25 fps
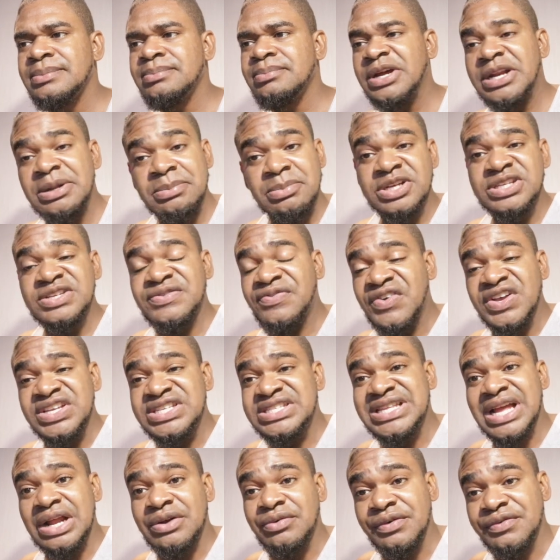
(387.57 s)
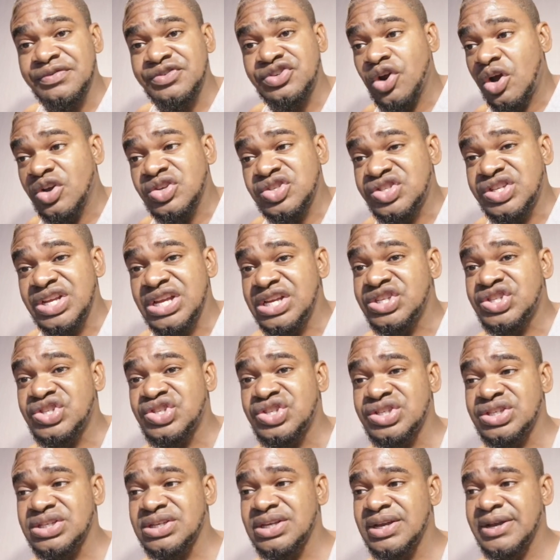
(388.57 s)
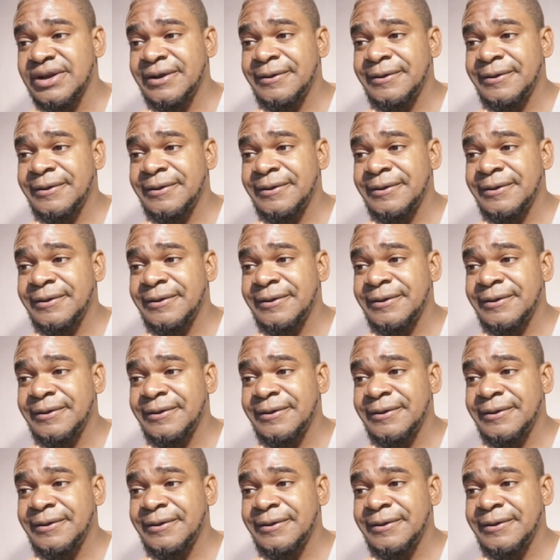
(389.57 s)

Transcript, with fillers: But it must first start with justice.